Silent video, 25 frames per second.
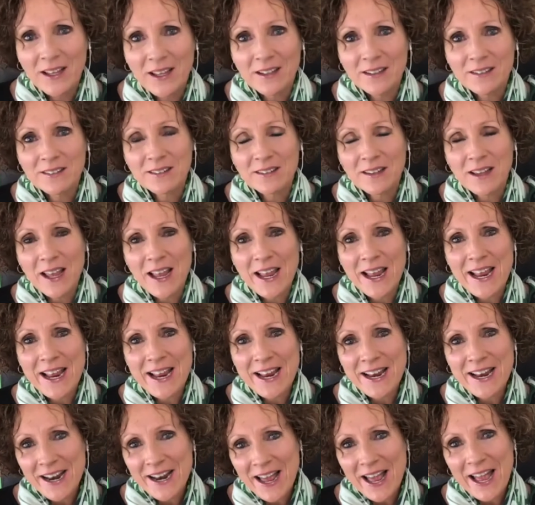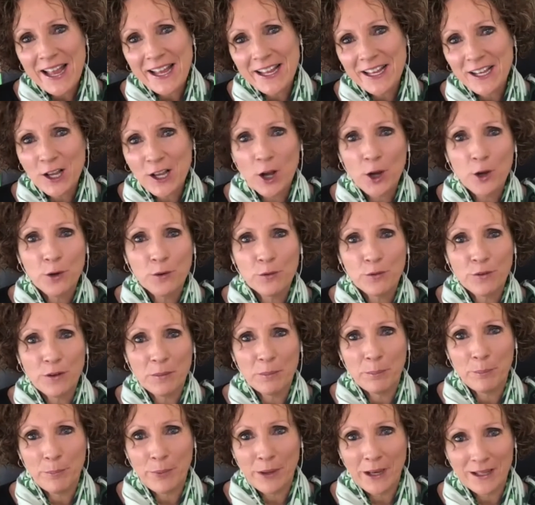is, in a
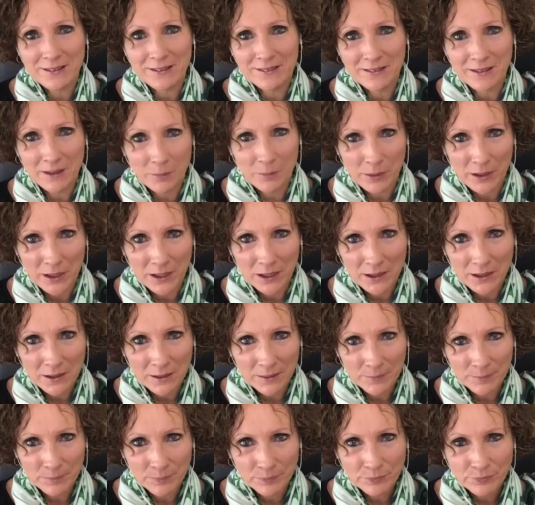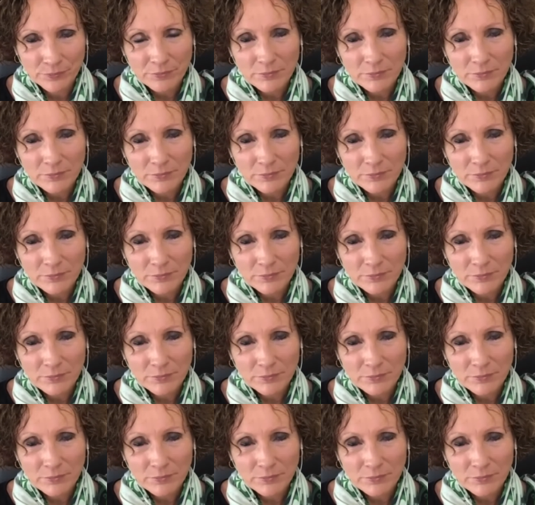COVID pandemic,